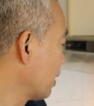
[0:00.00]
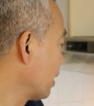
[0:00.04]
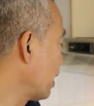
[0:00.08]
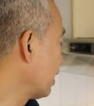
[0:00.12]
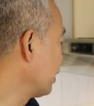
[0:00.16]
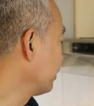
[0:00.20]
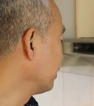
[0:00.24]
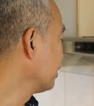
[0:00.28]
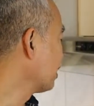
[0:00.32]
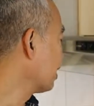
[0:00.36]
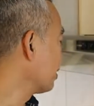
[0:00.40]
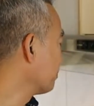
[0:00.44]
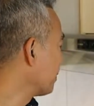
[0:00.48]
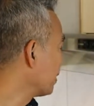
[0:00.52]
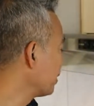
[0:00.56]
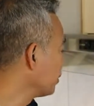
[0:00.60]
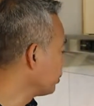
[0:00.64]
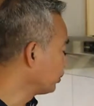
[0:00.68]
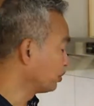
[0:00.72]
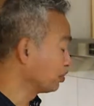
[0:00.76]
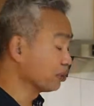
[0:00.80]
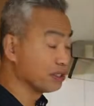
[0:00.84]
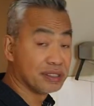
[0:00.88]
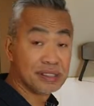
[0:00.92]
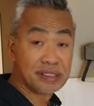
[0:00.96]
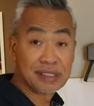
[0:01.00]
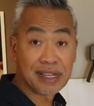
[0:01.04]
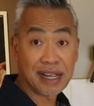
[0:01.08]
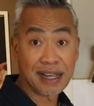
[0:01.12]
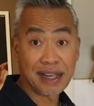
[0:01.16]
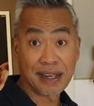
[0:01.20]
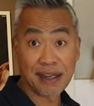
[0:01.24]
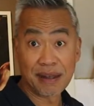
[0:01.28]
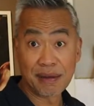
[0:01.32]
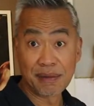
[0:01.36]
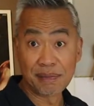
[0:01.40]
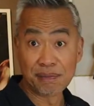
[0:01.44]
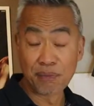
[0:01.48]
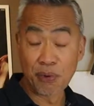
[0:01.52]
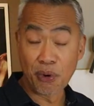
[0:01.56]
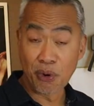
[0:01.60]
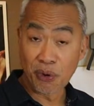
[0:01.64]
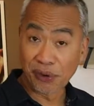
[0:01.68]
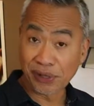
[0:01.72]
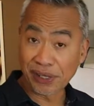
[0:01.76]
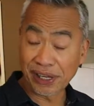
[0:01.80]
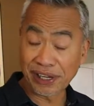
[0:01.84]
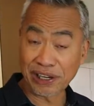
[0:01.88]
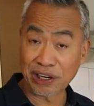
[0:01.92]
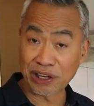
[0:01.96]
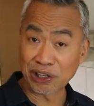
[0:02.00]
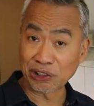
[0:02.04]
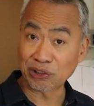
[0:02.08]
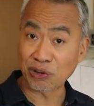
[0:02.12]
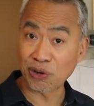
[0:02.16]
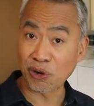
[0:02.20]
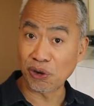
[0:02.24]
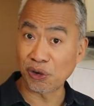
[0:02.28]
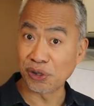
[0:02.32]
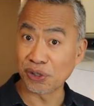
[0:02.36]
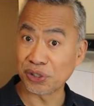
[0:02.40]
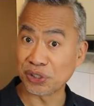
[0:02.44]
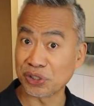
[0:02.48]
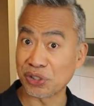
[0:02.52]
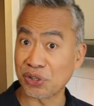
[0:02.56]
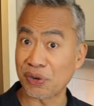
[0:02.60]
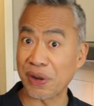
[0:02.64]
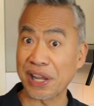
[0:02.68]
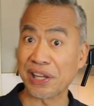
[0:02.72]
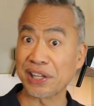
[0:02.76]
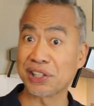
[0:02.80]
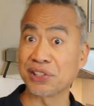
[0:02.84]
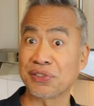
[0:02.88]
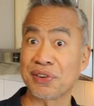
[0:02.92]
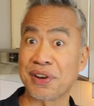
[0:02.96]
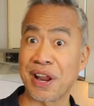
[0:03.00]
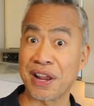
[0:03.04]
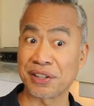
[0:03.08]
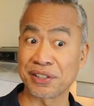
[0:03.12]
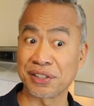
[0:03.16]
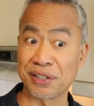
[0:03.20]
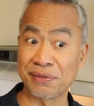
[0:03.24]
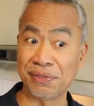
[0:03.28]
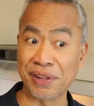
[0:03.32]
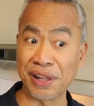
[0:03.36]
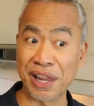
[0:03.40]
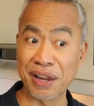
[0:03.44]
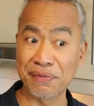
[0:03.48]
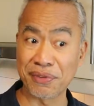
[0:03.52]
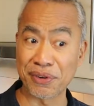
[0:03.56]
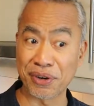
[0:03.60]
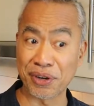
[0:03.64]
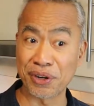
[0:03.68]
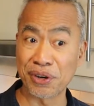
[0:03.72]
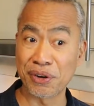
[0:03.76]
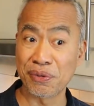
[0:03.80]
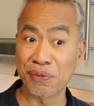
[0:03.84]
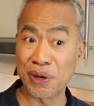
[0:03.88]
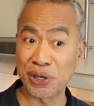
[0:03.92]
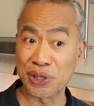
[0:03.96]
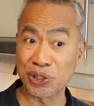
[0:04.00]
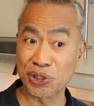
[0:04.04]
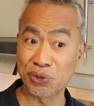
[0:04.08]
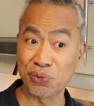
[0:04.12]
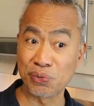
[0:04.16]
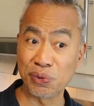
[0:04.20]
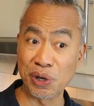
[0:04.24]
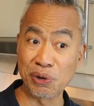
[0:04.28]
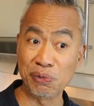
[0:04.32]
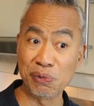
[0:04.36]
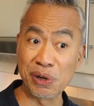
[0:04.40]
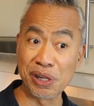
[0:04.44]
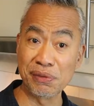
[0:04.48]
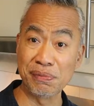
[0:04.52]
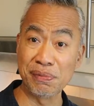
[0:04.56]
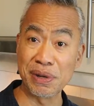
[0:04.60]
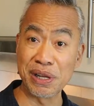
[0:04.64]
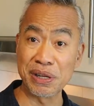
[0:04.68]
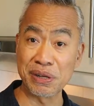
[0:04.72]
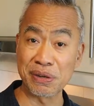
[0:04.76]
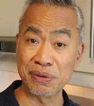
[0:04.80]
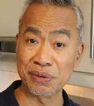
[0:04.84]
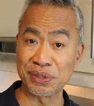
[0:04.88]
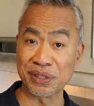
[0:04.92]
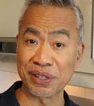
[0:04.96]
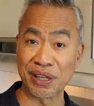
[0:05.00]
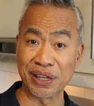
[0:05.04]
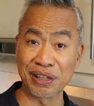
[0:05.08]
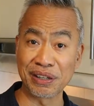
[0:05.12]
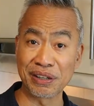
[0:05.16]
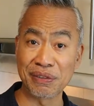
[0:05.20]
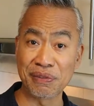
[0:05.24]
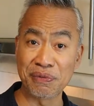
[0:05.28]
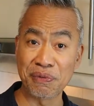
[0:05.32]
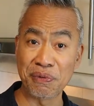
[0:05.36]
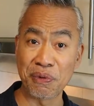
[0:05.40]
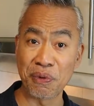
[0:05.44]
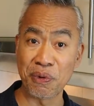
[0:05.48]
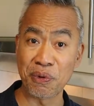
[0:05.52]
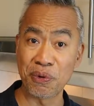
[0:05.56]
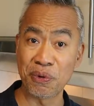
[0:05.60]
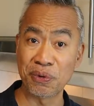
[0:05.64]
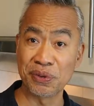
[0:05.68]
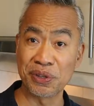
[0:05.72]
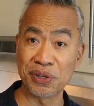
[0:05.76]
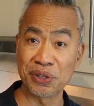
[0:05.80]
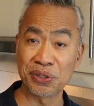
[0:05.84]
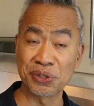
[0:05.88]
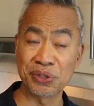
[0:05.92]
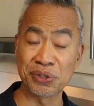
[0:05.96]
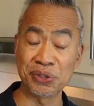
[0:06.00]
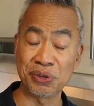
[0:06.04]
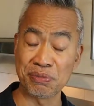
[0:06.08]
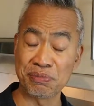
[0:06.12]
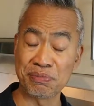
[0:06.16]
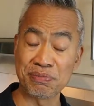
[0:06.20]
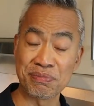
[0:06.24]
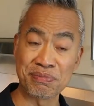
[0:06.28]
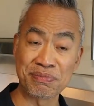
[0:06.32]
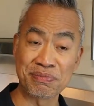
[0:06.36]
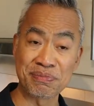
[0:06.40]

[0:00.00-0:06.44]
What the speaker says: I did not mention that boiling it also extracts the flavor, which we will be using for the soup.